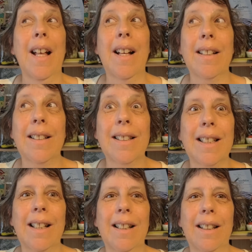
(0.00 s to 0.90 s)
And
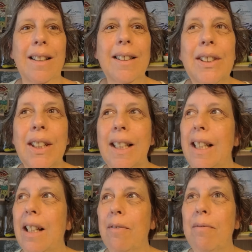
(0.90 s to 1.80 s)

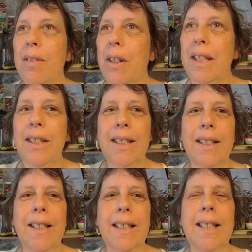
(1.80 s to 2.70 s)
literally, I've only
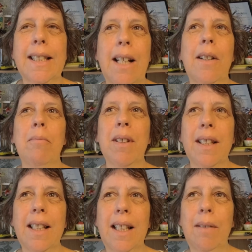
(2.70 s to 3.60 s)
just done this in time,
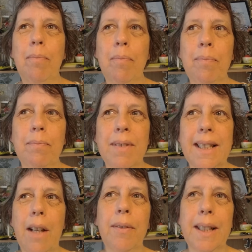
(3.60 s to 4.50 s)
but the
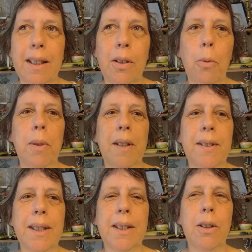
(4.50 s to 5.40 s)
scaffolding company
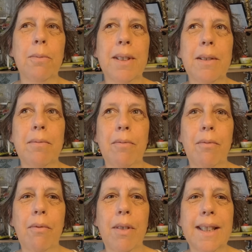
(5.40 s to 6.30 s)
have just come to
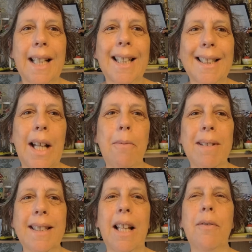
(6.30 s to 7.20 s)
take down
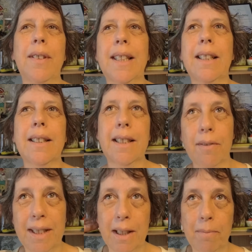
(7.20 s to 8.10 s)
my scaffolding because
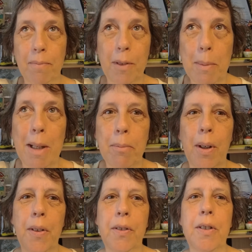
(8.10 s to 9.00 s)
obviously the main
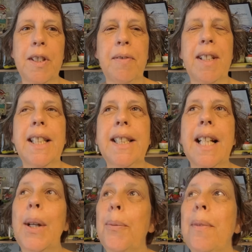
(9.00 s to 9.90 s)
part of the roof's finished
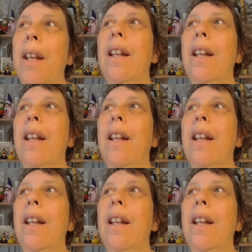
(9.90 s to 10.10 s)
now.